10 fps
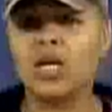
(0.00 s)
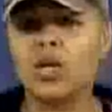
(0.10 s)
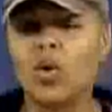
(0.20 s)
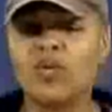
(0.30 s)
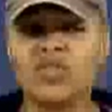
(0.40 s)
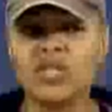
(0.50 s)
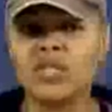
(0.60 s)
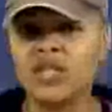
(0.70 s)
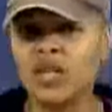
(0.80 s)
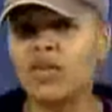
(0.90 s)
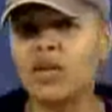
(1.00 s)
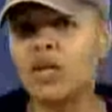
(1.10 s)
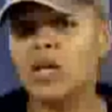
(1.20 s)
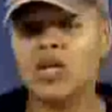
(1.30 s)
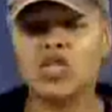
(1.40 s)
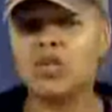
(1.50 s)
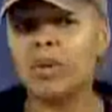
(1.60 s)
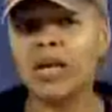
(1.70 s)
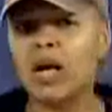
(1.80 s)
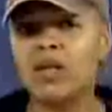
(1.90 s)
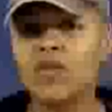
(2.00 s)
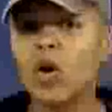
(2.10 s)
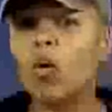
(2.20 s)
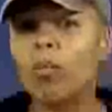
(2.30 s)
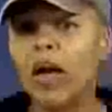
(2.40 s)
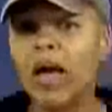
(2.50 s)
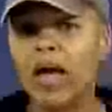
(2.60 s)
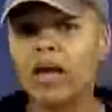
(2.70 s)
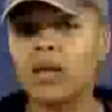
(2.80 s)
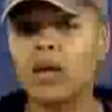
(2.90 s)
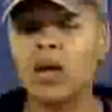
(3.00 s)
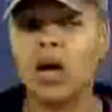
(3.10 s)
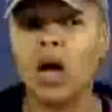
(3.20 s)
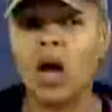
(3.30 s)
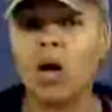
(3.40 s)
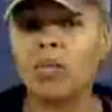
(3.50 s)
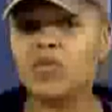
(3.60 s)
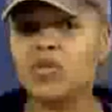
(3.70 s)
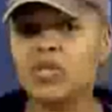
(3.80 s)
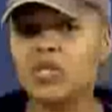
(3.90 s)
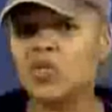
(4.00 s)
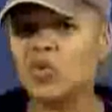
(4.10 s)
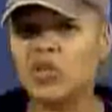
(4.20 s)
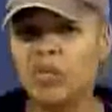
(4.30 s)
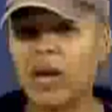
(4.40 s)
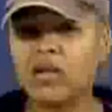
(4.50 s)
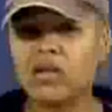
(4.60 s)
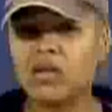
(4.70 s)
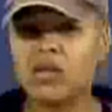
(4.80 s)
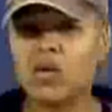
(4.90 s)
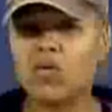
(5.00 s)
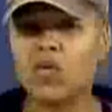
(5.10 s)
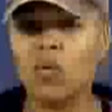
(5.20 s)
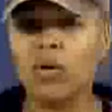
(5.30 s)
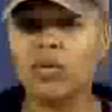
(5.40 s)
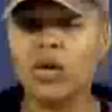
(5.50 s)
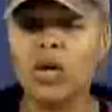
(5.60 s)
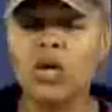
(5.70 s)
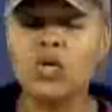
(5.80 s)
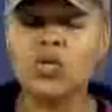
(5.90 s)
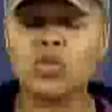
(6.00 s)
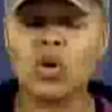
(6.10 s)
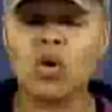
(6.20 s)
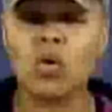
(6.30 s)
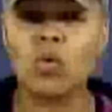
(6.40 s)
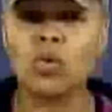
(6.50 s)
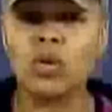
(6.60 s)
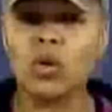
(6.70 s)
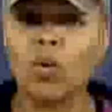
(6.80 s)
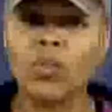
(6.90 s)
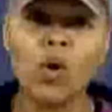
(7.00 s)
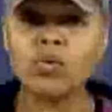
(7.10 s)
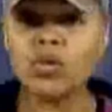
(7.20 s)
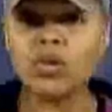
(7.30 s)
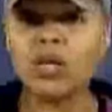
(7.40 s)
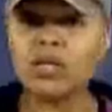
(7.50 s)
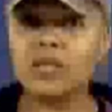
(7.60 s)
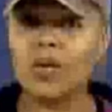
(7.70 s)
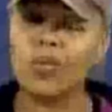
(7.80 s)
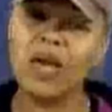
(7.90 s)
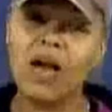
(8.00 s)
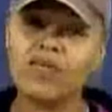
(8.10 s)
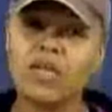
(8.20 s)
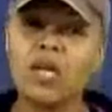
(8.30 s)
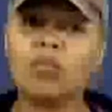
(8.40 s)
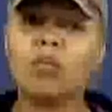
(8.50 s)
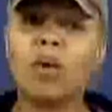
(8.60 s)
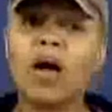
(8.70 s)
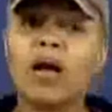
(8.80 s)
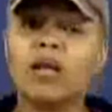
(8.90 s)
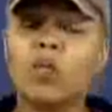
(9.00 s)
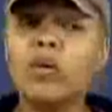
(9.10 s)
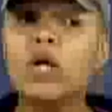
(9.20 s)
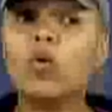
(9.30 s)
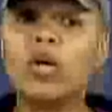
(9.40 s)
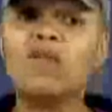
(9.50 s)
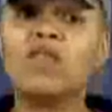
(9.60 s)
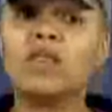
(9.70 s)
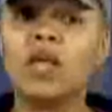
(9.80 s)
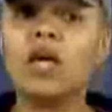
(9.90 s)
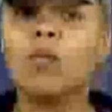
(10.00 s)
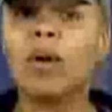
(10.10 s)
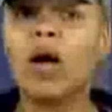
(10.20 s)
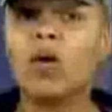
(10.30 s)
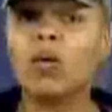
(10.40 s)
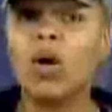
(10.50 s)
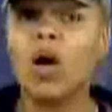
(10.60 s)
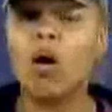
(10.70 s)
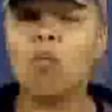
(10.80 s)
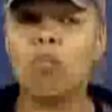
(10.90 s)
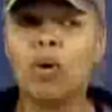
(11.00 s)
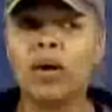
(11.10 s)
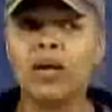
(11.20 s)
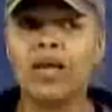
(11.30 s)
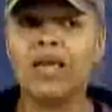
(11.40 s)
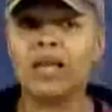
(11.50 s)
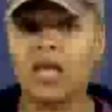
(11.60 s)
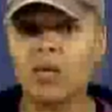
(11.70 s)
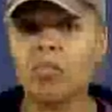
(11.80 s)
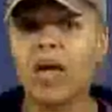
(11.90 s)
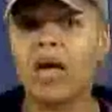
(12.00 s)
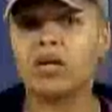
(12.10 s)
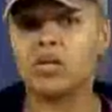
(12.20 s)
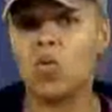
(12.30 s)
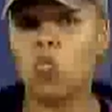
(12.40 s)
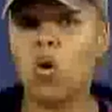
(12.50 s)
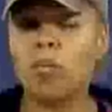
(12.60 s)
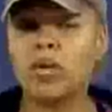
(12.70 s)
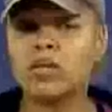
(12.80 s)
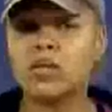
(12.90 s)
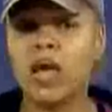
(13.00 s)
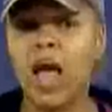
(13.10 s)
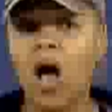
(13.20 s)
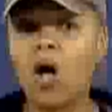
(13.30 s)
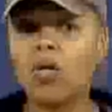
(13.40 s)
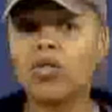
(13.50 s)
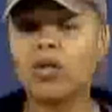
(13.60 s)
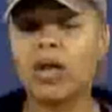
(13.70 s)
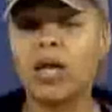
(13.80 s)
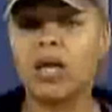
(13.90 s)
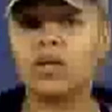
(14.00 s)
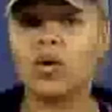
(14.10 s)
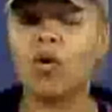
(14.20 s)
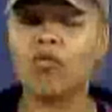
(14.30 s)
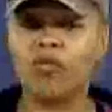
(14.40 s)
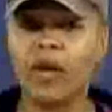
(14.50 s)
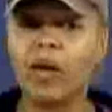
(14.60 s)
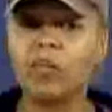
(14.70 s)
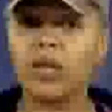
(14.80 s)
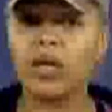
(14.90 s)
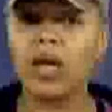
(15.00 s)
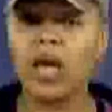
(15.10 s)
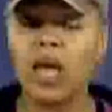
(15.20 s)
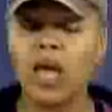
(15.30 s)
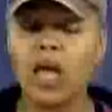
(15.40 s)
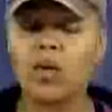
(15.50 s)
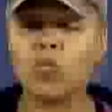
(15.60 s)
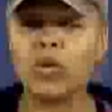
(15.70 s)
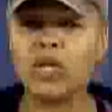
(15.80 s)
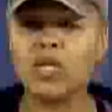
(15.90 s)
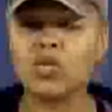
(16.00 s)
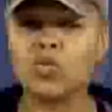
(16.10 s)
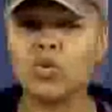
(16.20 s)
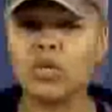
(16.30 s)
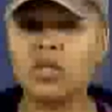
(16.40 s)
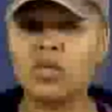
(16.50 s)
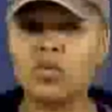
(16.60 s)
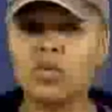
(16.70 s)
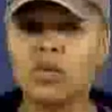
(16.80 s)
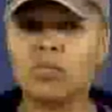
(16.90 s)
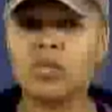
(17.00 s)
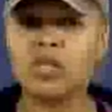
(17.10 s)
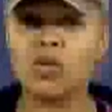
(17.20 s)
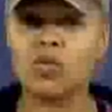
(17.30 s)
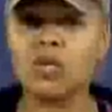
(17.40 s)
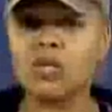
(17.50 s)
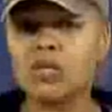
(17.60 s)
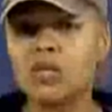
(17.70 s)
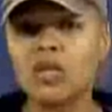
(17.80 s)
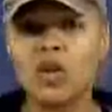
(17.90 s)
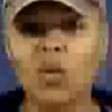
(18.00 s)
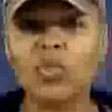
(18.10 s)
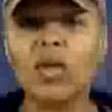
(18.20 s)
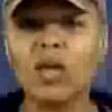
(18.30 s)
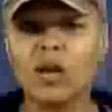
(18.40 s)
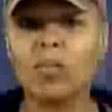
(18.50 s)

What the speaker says: if she's sick of it, she may not even go back if she's disrespected and so forth. So, those are things that we have to keep in mind that we don't even think about, but it impacts a woman's health and her family. And we need to really do some serious, thinking